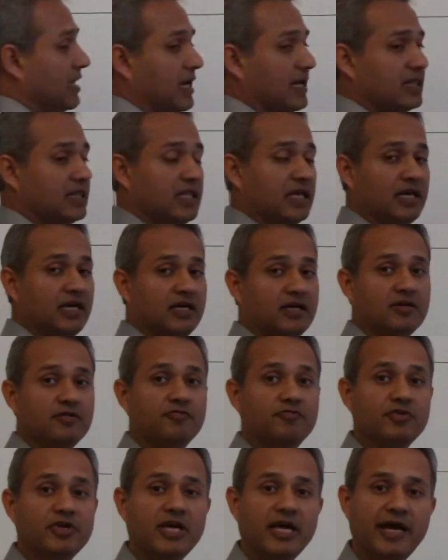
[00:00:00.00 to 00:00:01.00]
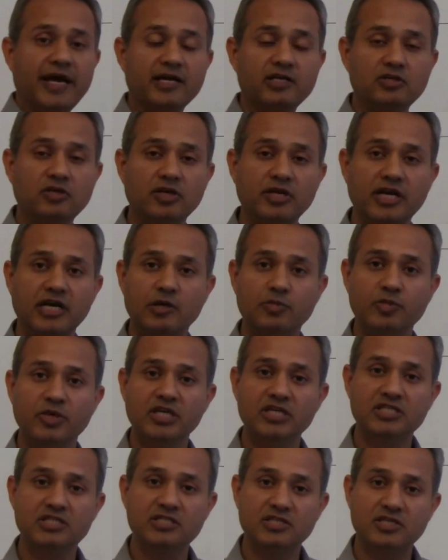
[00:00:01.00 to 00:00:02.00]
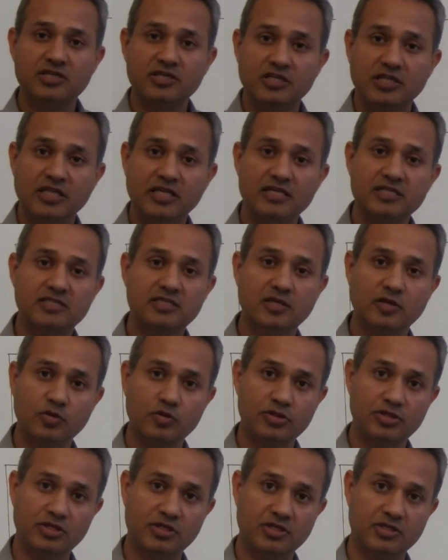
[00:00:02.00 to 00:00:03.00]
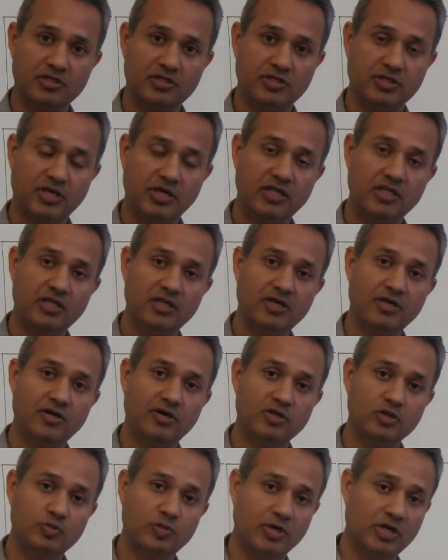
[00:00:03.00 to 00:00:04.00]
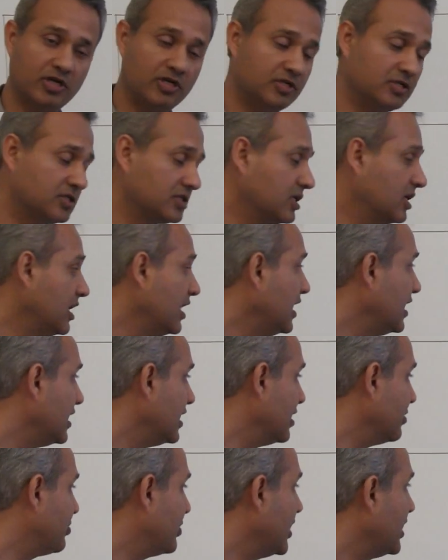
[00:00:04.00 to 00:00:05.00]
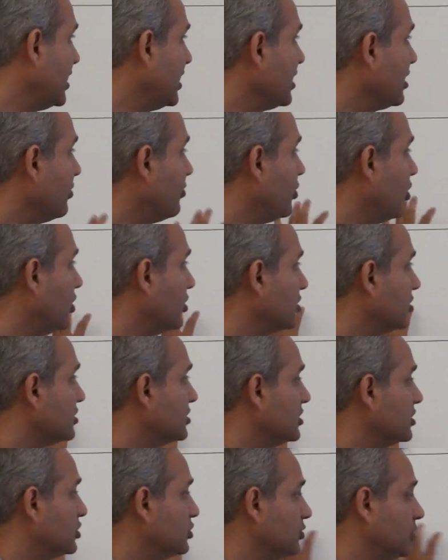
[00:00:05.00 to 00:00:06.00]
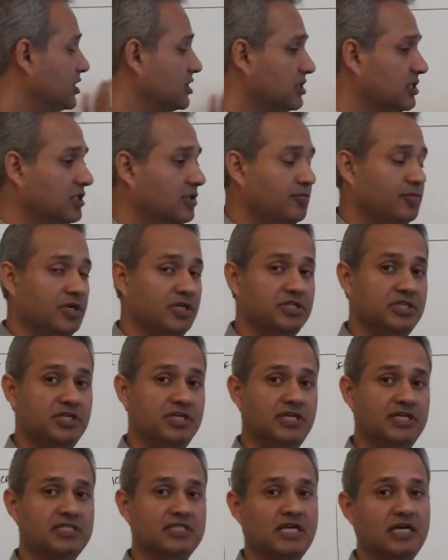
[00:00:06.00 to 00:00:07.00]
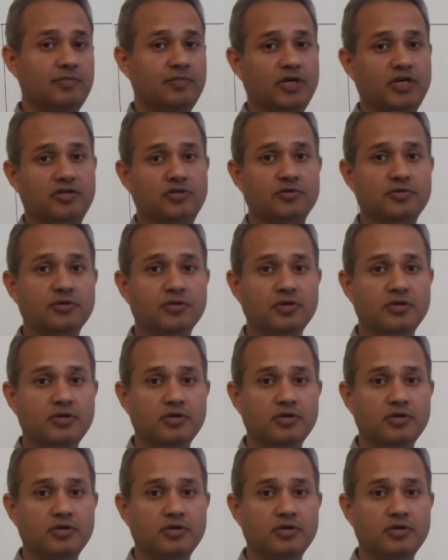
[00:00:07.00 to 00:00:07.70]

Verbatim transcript: and there we actually administer these solutions in the hospitals depending upon the situation the patient has come into